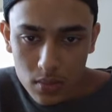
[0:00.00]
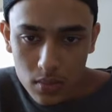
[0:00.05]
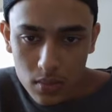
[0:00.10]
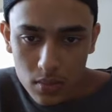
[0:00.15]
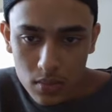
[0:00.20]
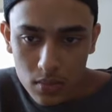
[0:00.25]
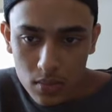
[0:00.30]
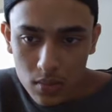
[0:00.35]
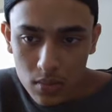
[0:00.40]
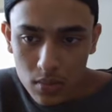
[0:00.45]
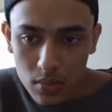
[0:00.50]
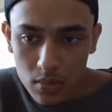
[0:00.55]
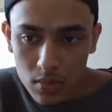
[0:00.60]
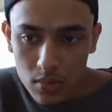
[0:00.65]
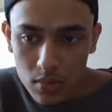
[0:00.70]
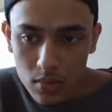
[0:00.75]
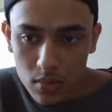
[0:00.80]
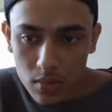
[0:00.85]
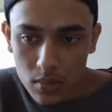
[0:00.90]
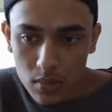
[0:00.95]

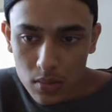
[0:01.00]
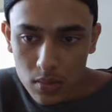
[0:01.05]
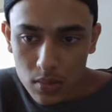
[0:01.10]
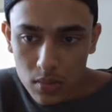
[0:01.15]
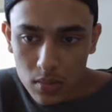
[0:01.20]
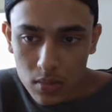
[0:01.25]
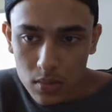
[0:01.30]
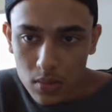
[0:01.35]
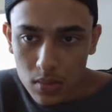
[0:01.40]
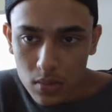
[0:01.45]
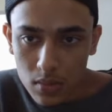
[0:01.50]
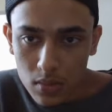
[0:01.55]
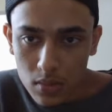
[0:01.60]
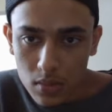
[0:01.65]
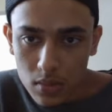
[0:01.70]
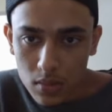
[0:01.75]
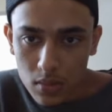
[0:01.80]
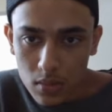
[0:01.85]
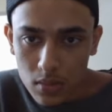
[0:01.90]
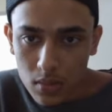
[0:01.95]

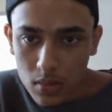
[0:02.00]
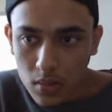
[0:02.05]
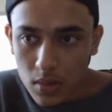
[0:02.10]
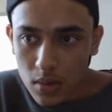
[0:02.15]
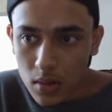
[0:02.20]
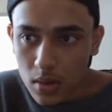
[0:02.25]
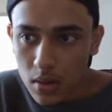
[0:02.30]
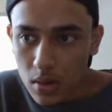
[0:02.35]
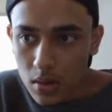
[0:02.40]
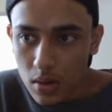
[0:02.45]
No one is speaking in this clip.